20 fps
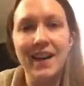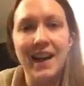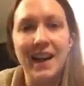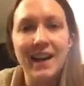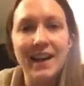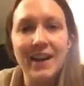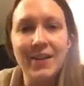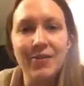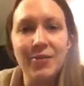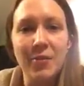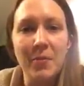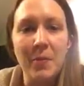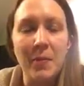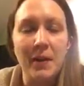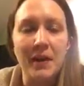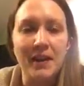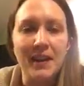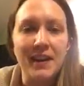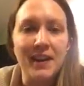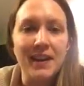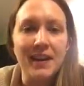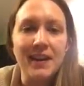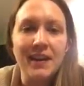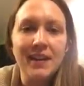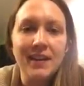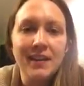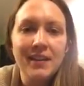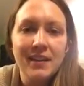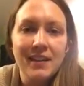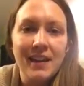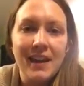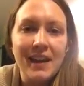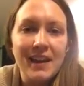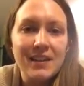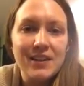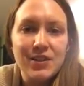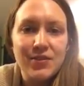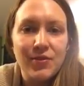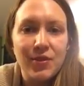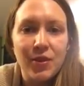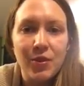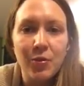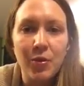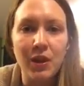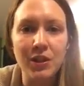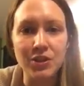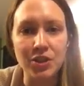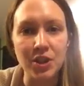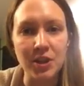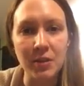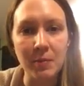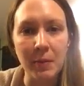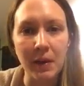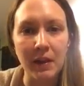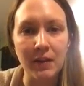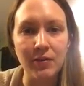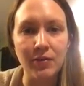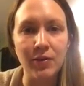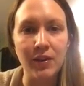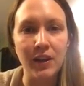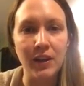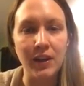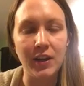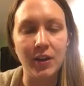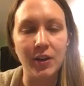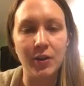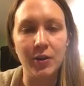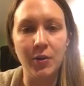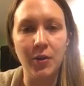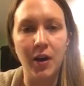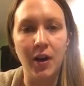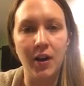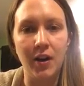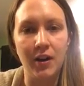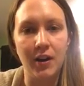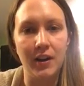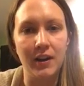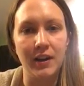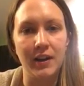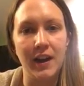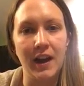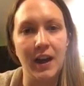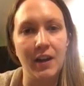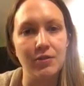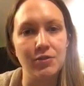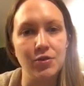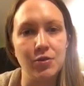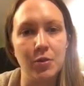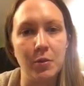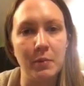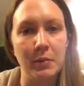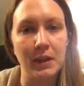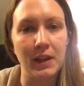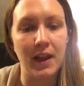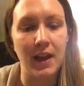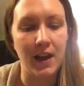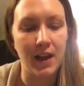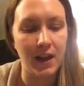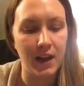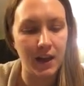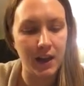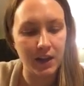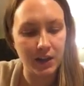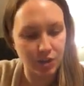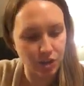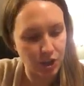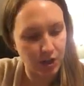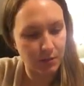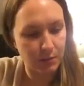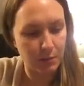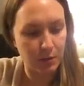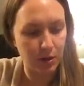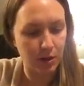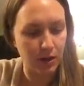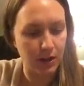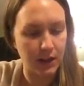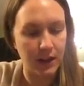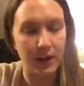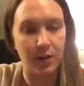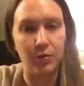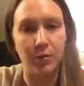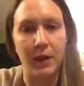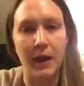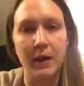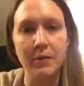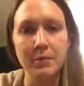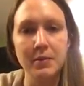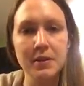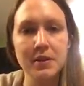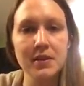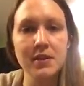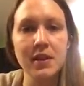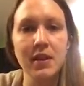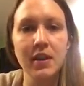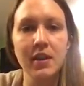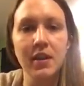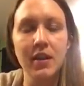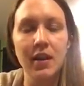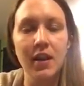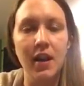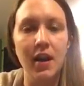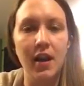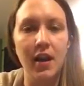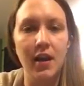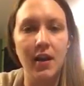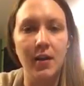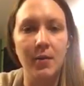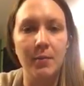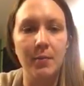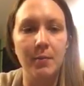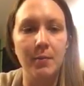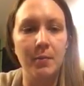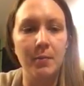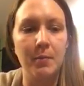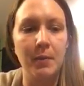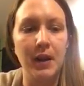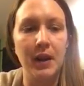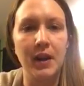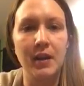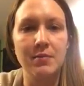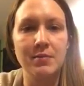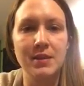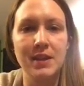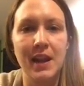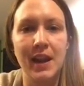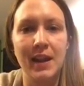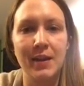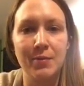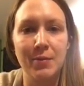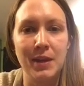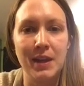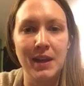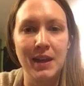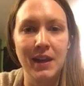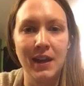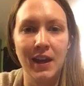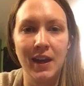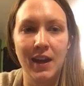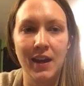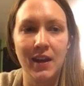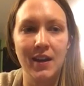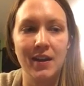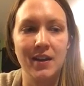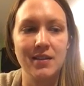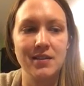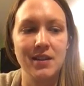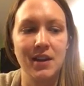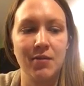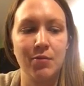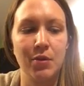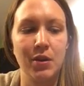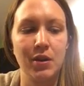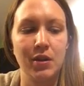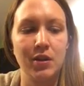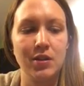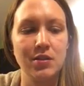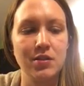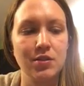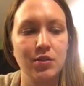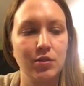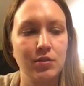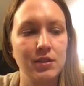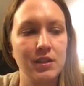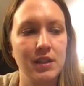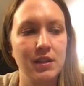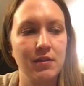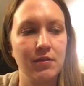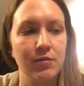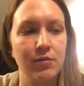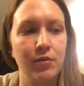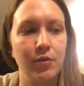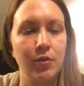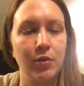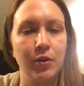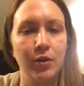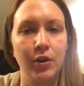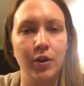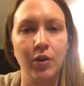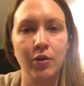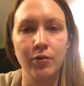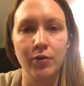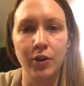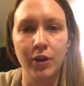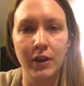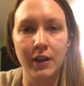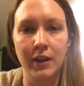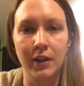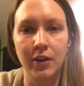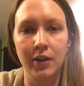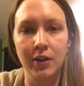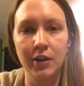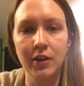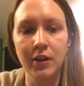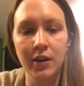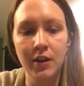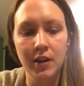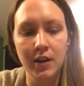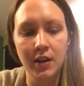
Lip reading: Hi everybody, thanks for watching my video on how to apply Jamberry Nail Wraps. My name's Amy and I've been a consultant for over a year.